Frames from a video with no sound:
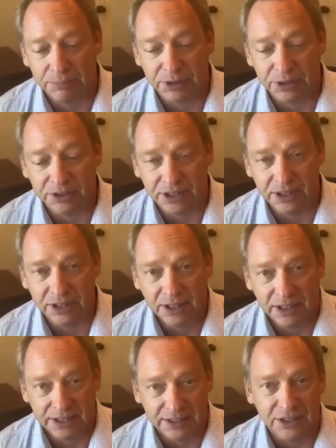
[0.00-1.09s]
typically
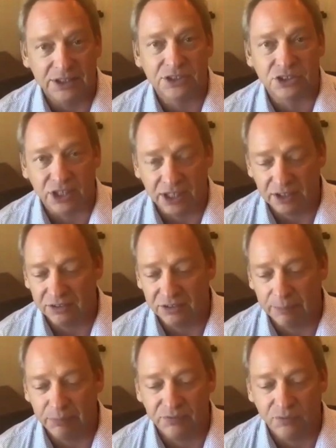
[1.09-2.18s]
is a stated
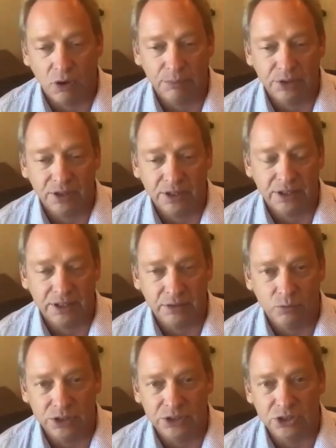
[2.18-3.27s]
type of formula
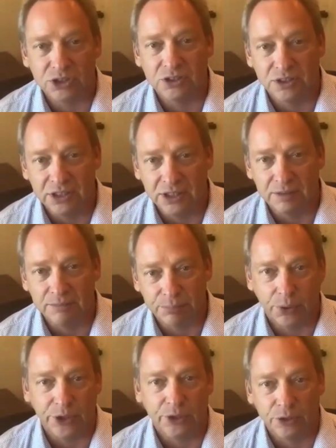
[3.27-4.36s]
in which the
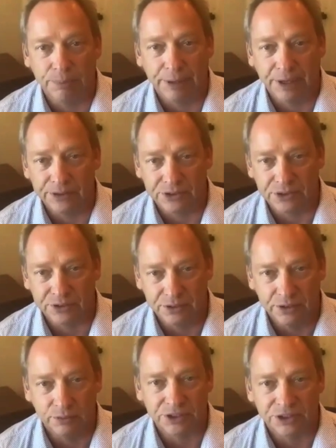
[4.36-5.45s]
employer bears
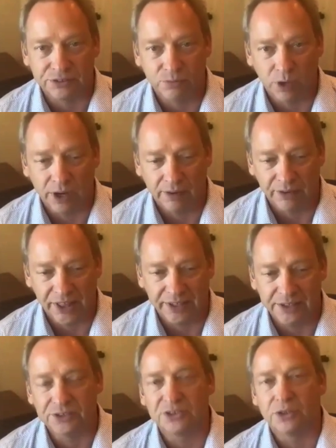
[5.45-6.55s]
the risk of whatever that
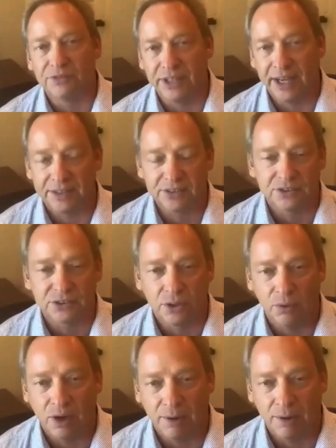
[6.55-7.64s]
is. So if the assets
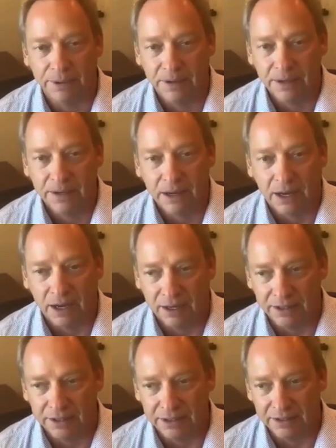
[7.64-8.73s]
go up,
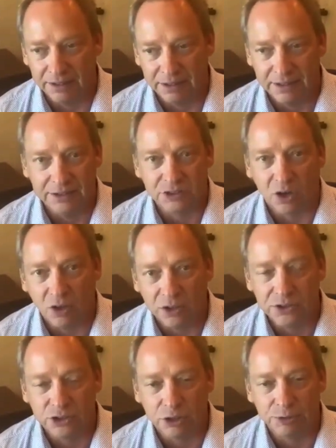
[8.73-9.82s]
it's
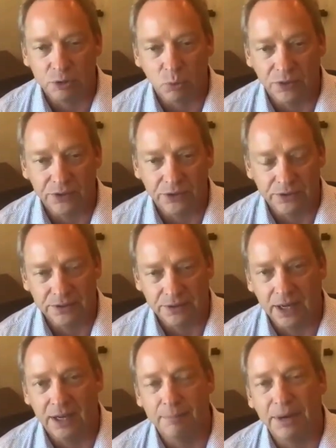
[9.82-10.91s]
all determined whether
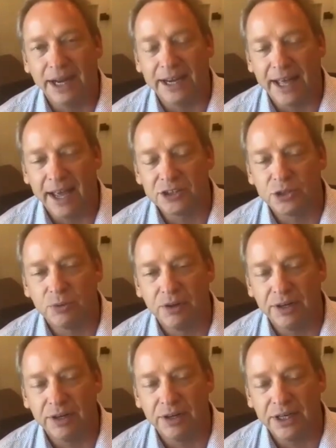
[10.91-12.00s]
by an
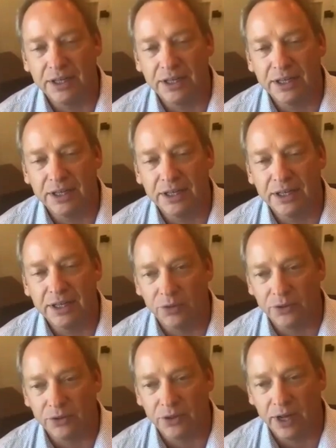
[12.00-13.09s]
actuary on
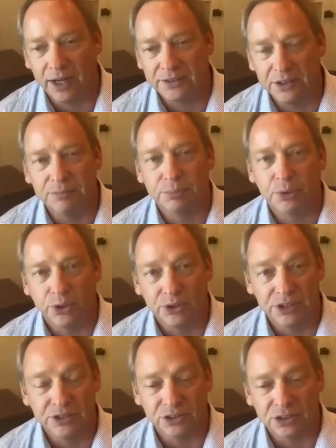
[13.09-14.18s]
whether or not the employer
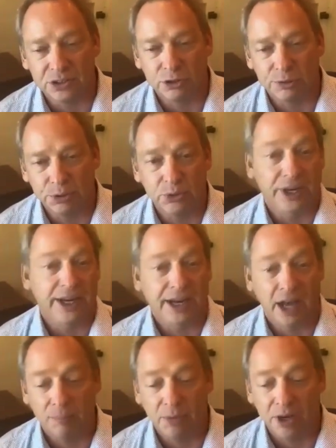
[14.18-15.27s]
needs to contribute and
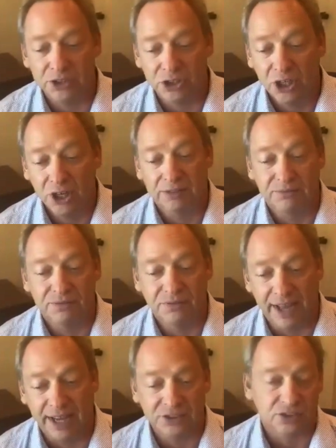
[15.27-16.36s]
how much. If
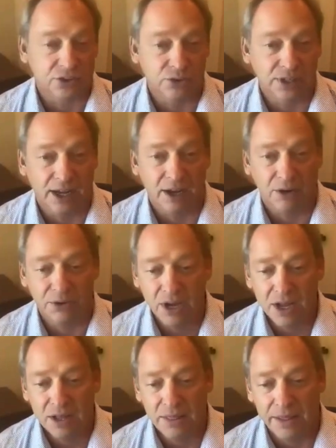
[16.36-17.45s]
assets go down,
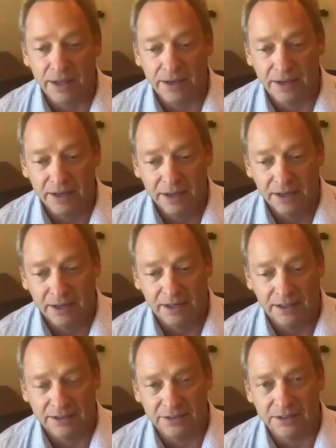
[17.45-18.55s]
then
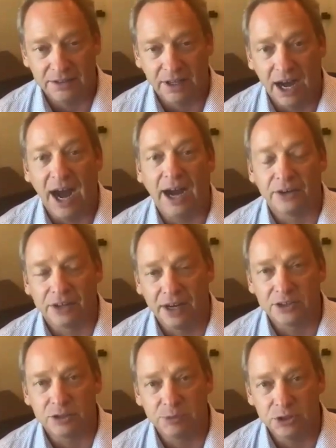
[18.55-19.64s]
a higher
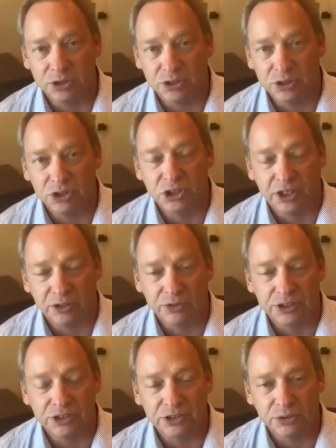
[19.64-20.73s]
contribution is
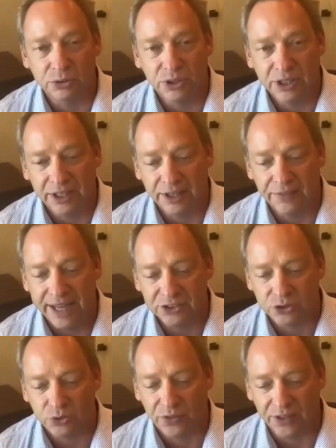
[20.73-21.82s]
generally due and that
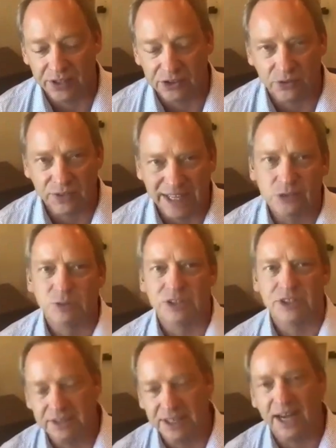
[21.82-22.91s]
sort of thing. So that's
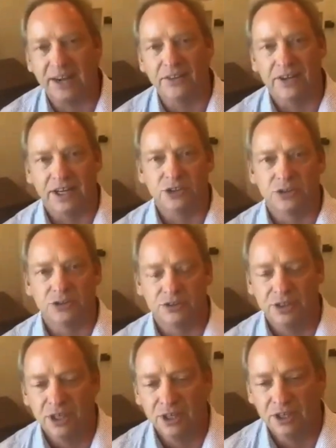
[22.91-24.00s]
really kind of the
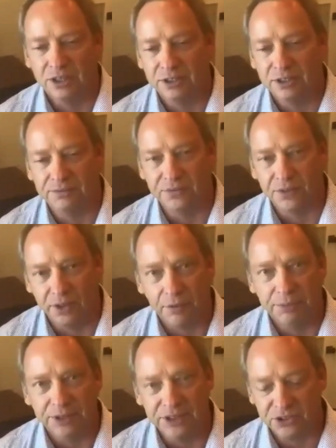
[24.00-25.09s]
nature of the
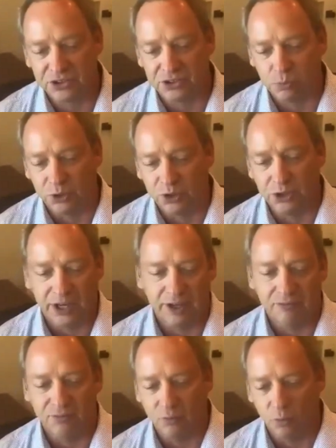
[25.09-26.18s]
beasts, where you
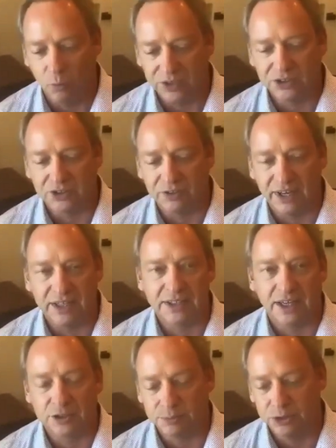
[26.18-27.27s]
have one's a defined
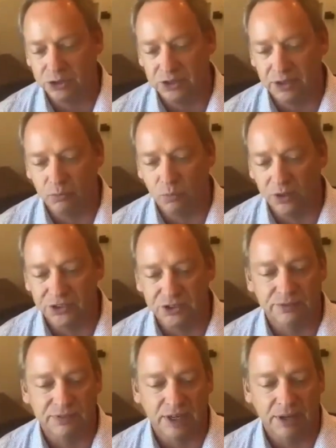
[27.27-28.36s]
contribution and one's a
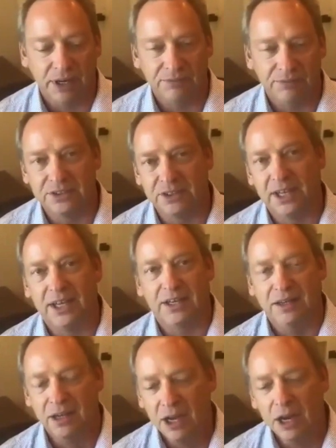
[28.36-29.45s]
defined benefit.
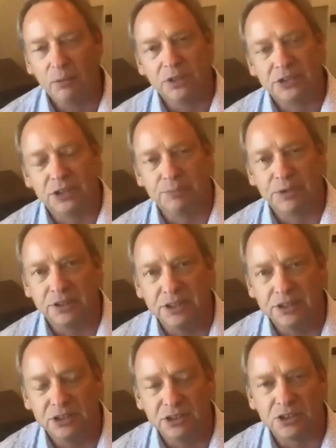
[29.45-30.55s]
Today, we're
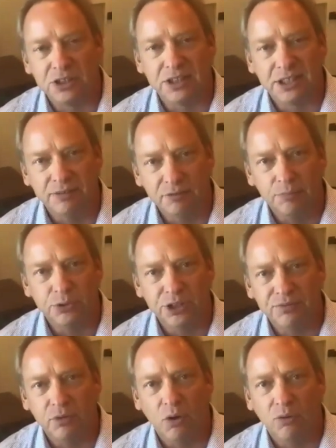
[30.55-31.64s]
typically just going to give a
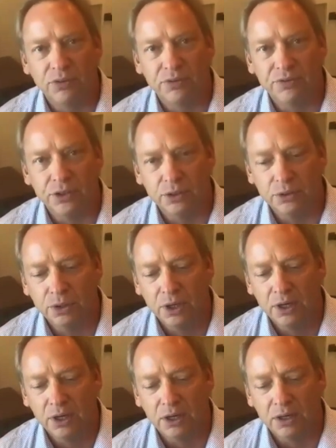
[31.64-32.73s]
brief overview
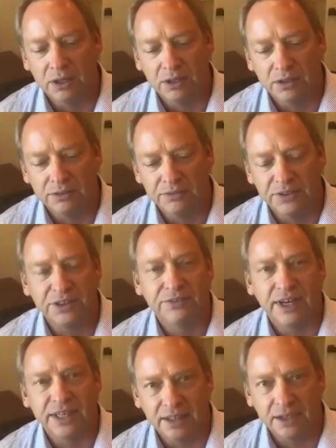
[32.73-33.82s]
of the
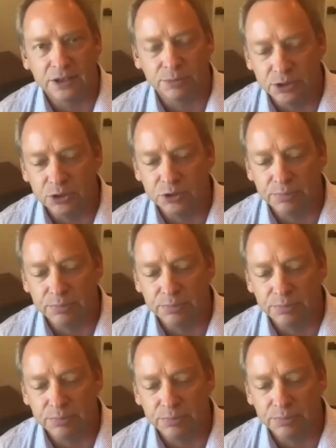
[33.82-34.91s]
defined contribution
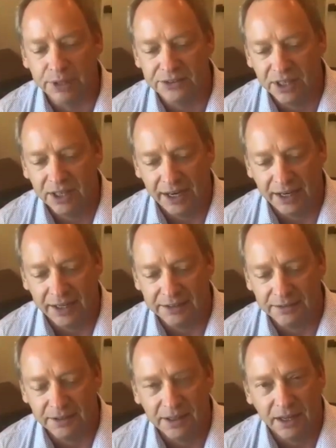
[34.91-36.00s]
plans.
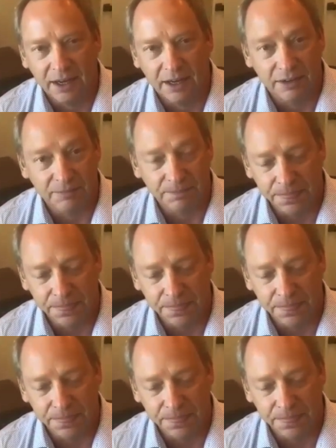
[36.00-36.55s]
And